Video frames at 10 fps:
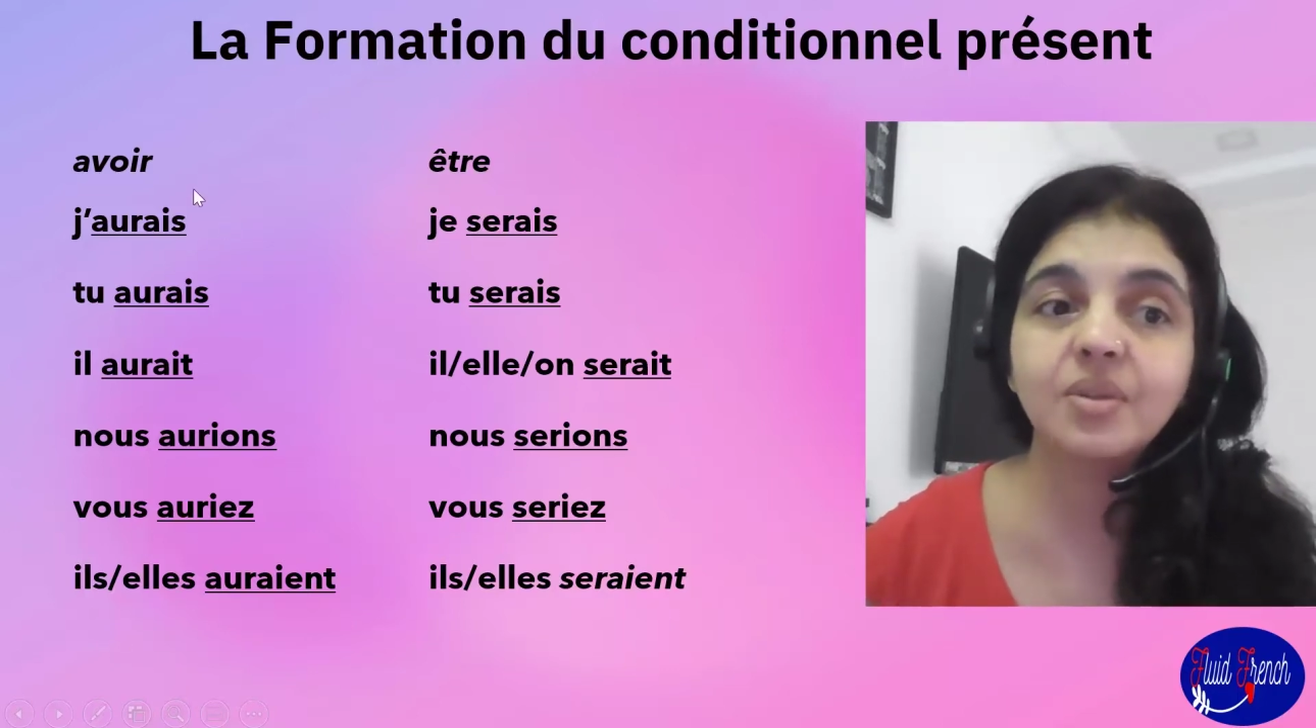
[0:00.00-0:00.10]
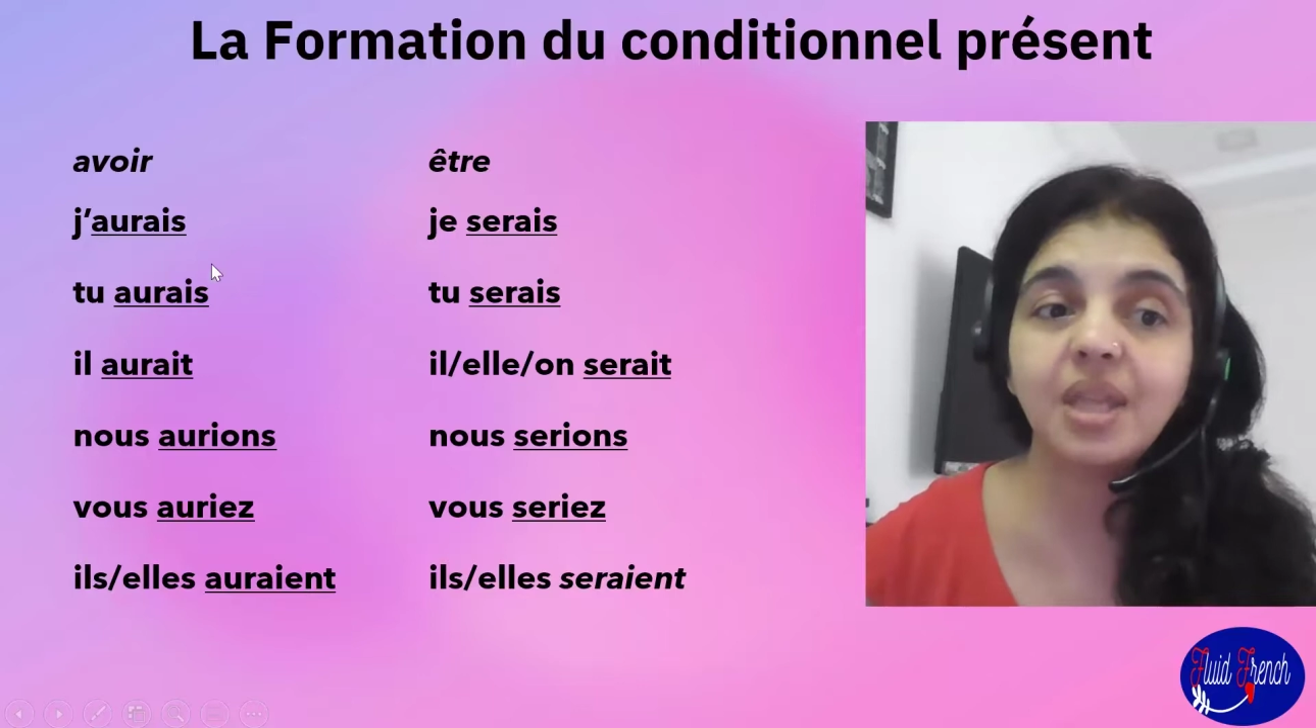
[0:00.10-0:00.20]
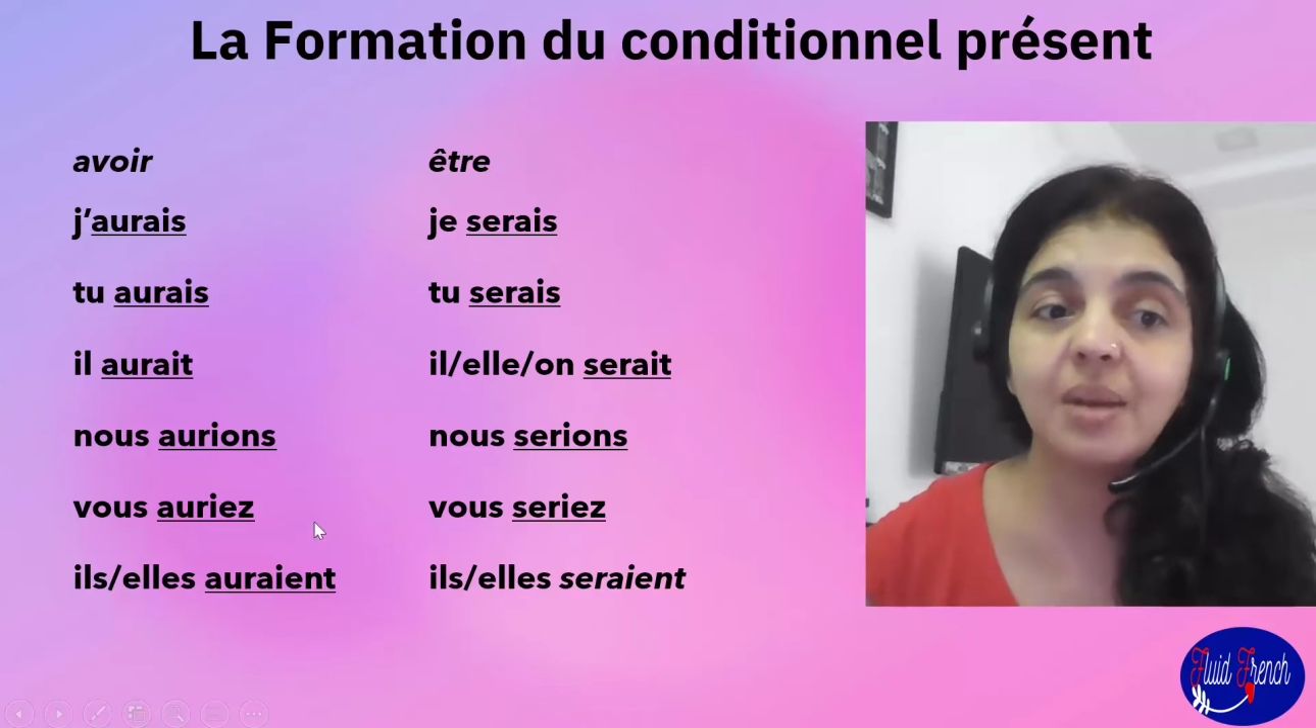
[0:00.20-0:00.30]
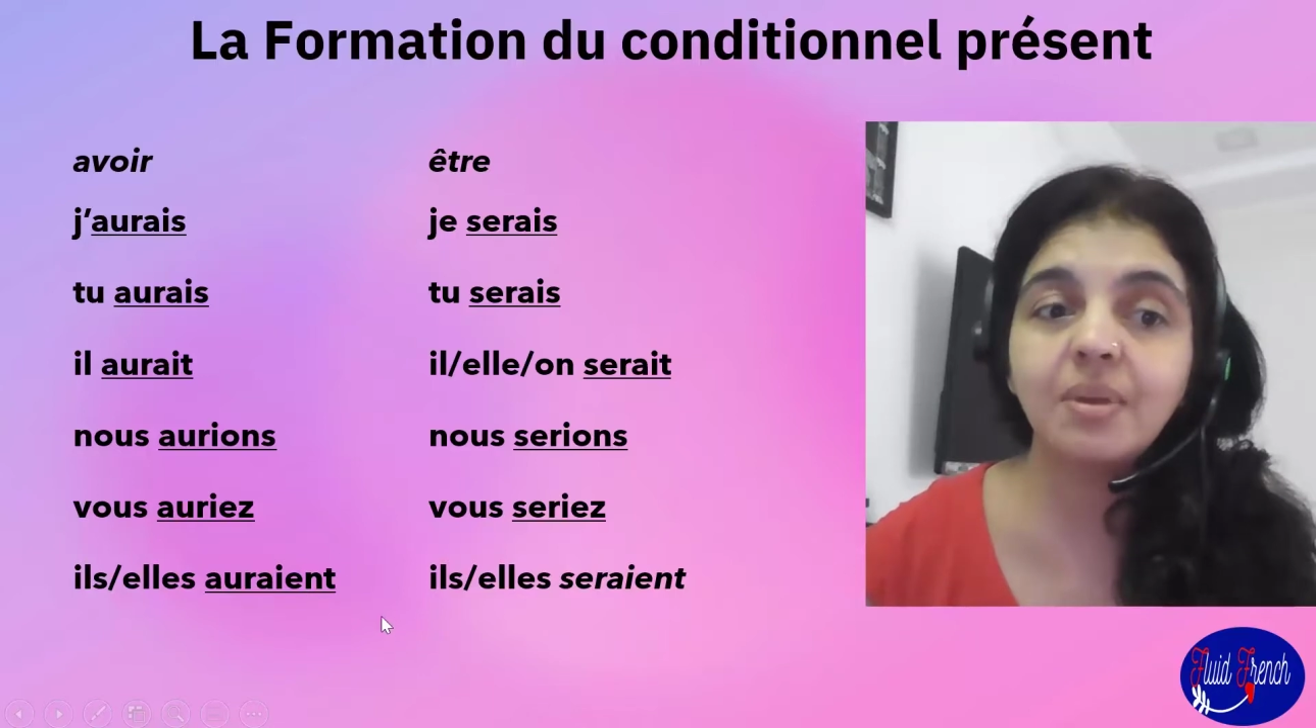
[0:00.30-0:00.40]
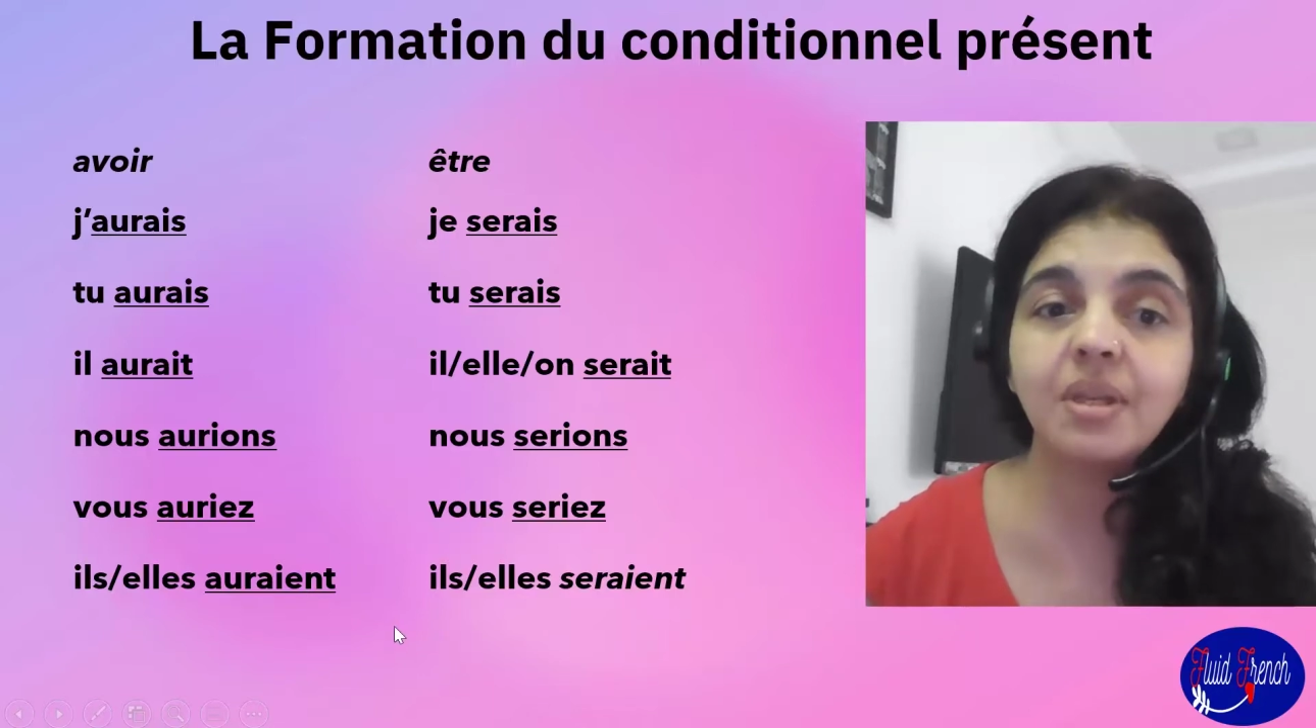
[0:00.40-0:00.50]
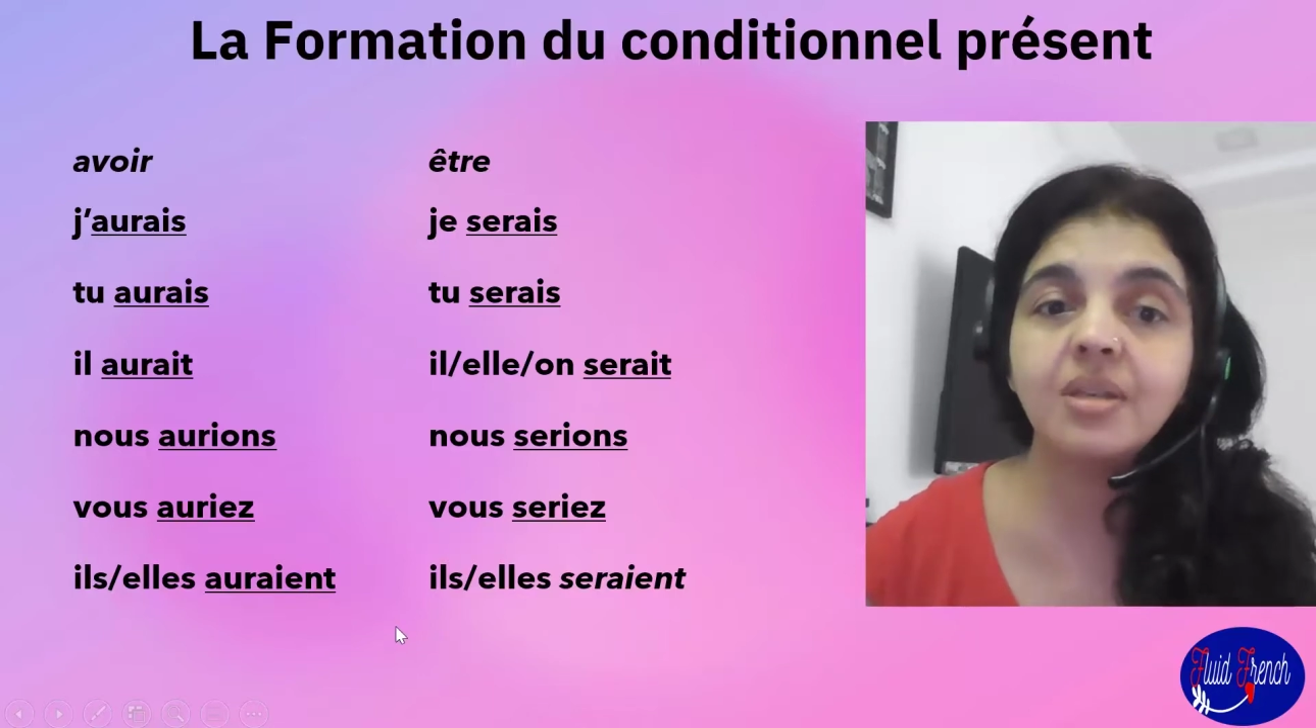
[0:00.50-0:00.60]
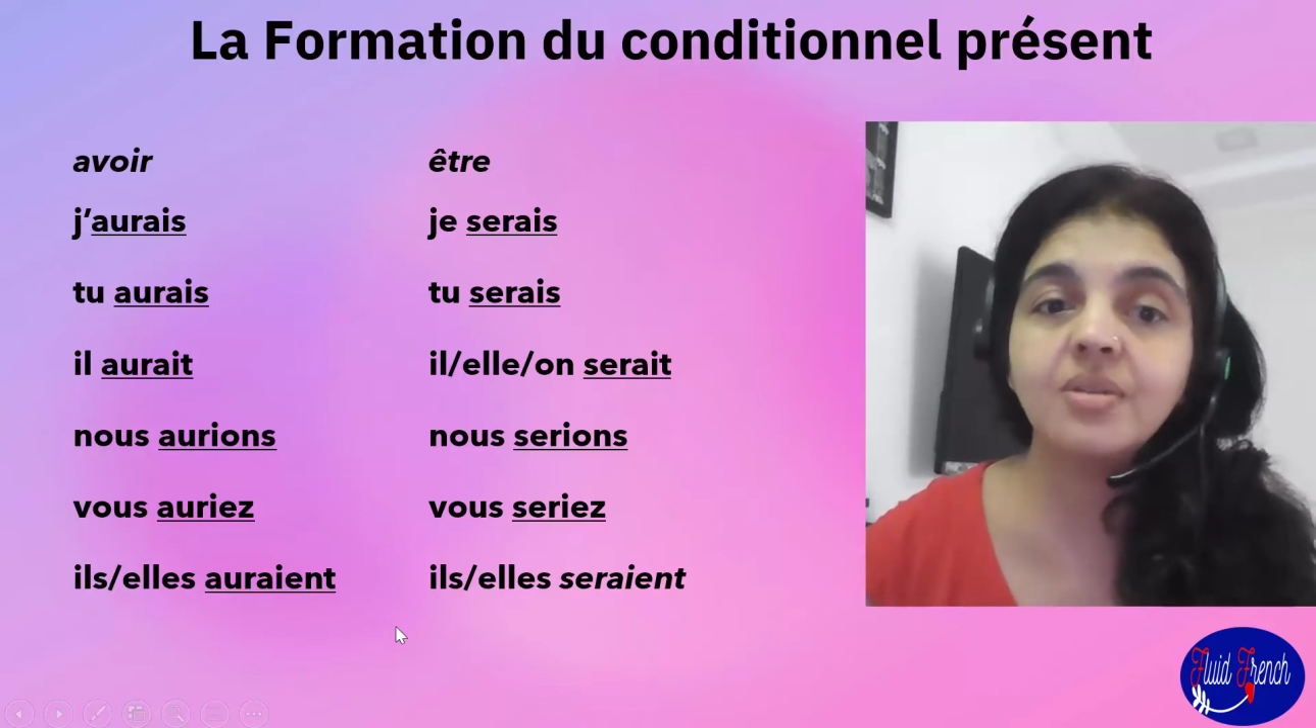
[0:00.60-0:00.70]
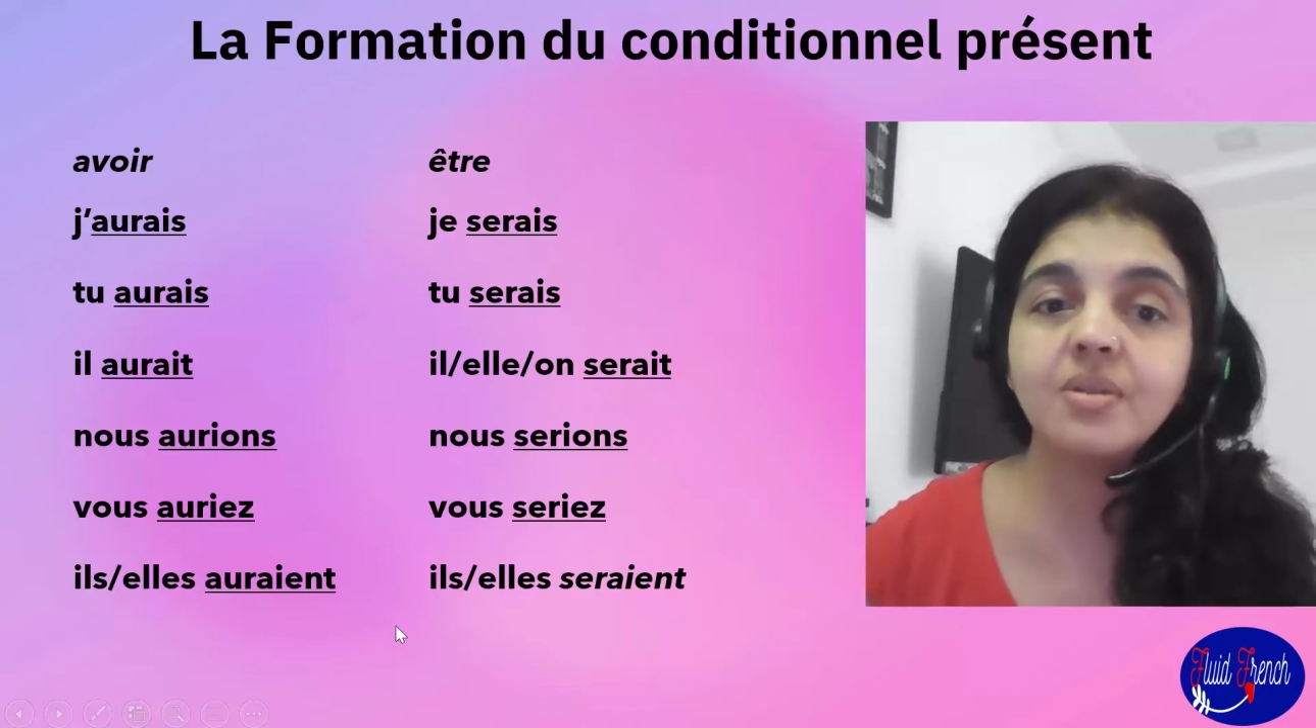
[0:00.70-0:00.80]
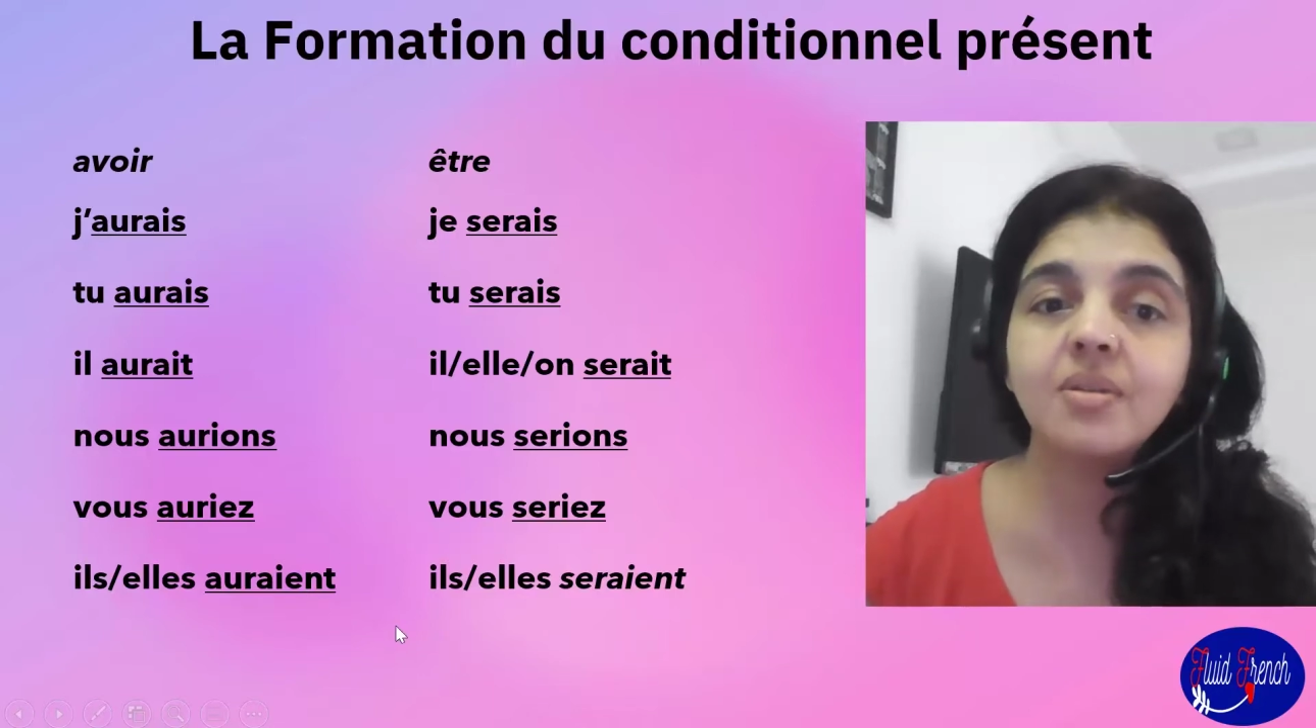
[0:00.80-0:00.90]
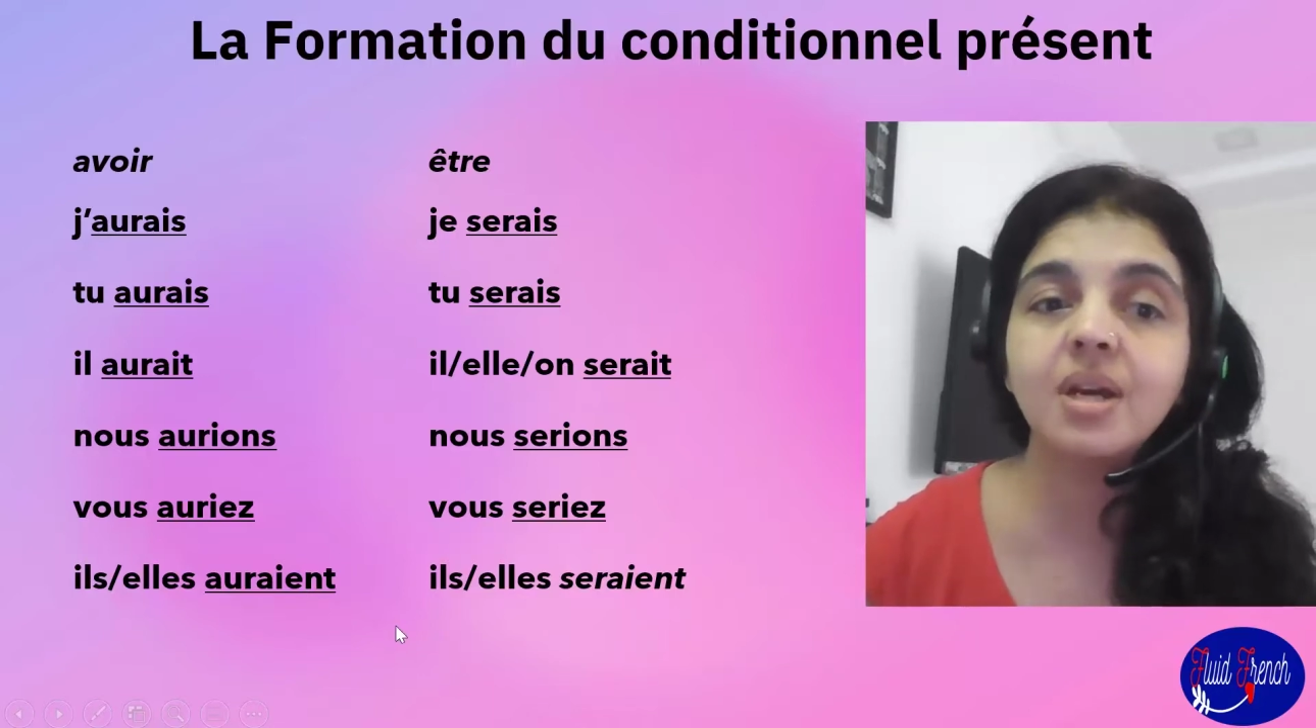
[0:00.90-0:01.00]

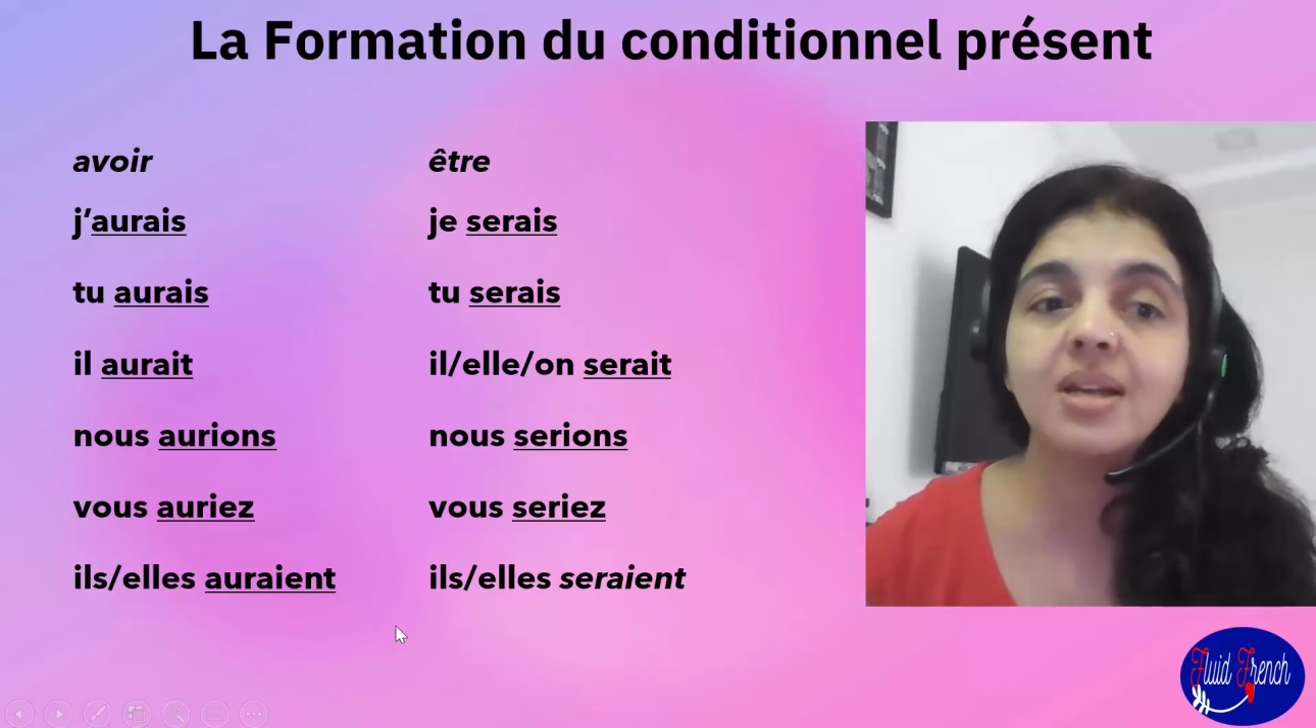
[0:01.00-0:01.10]
terminaison